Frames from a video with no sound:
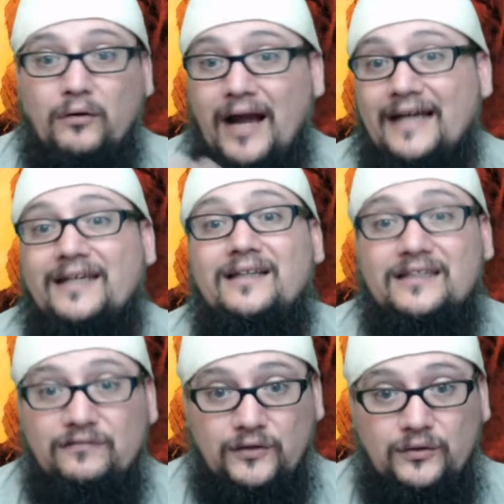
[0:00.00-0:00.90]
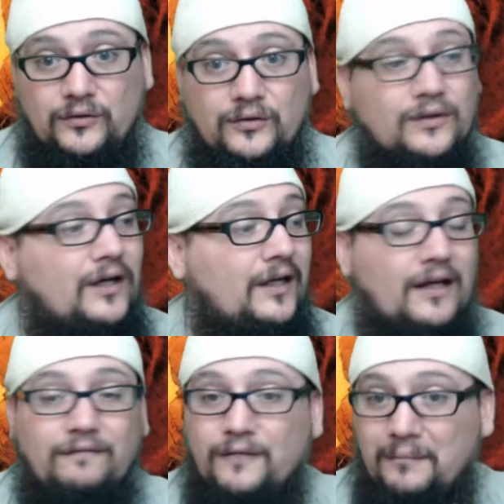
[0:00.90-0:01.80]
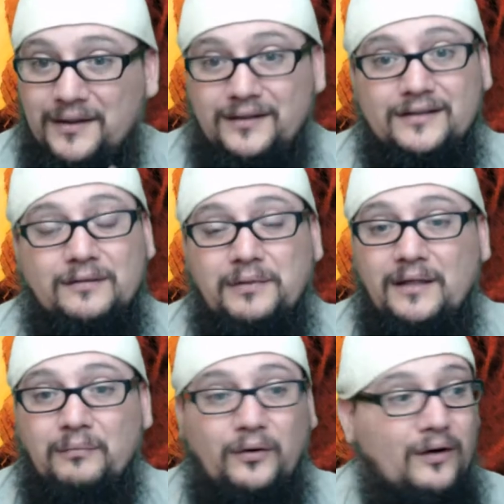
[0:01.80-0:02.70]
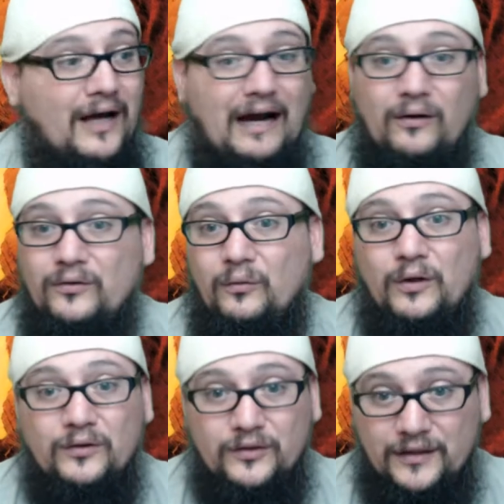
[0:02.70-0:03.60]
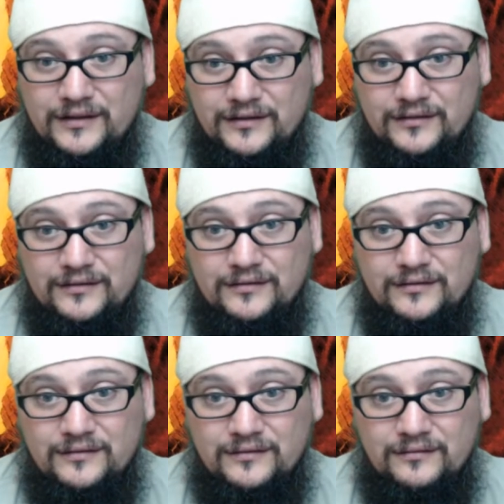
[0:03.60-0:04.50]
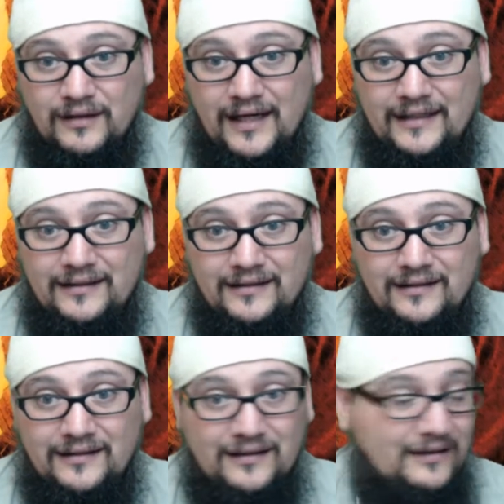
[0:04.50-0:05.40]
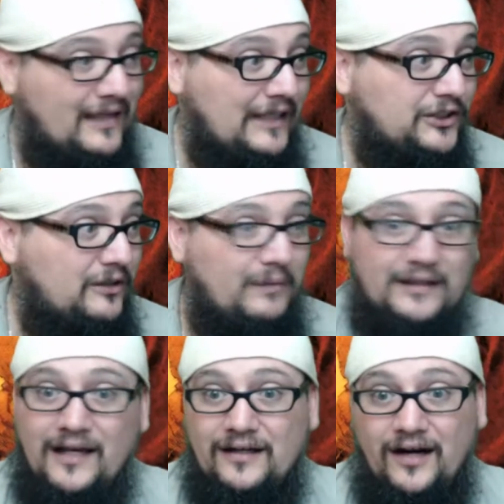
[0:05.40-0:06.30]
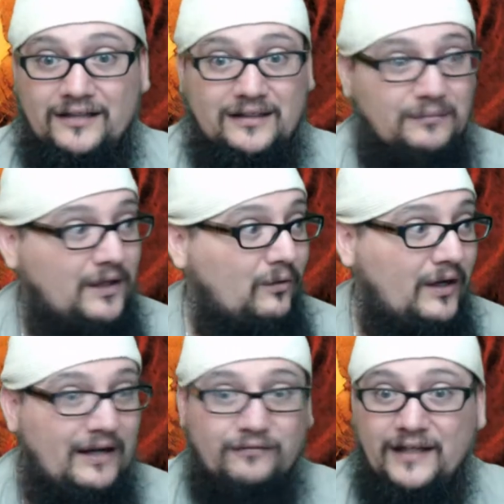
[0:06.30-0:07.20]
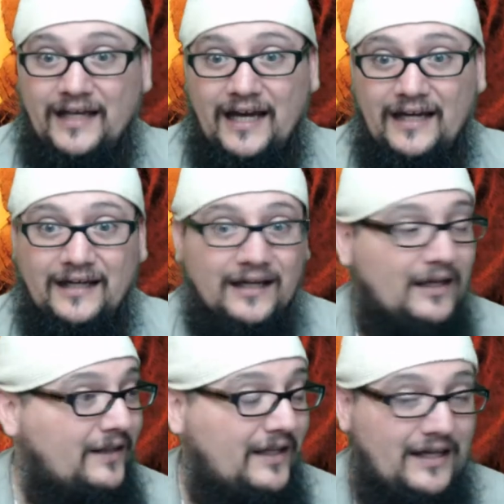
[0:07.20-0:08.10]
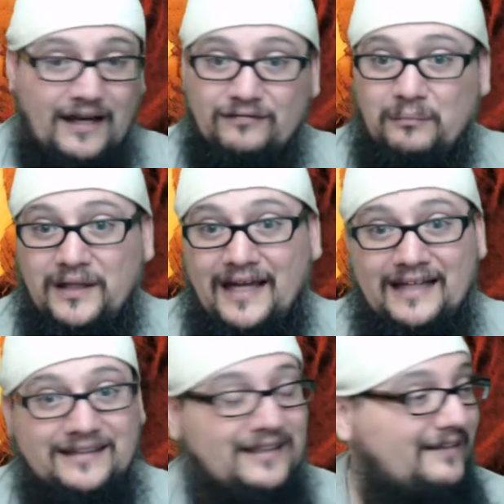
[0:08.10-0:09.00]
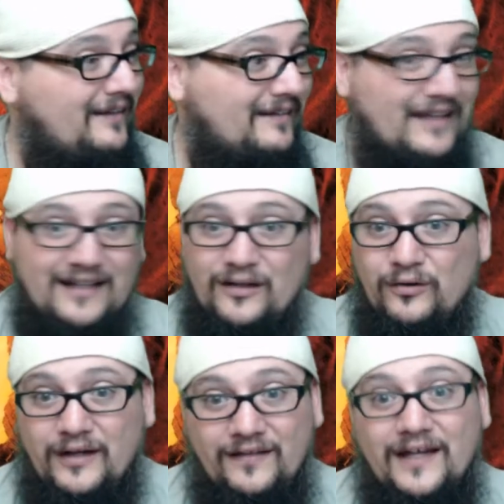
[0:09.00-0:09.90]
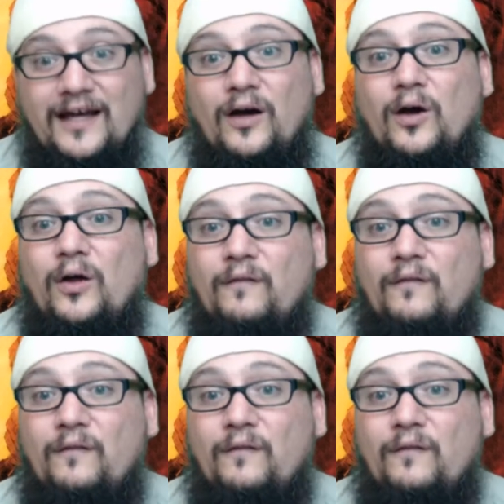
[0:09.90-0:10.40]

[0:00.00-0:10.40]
Miraculous food, enough for millions of people out in the wilderness, right? That should have been like awesome. You know what? Every day, they didn't have to plant anything, they didn't do anything.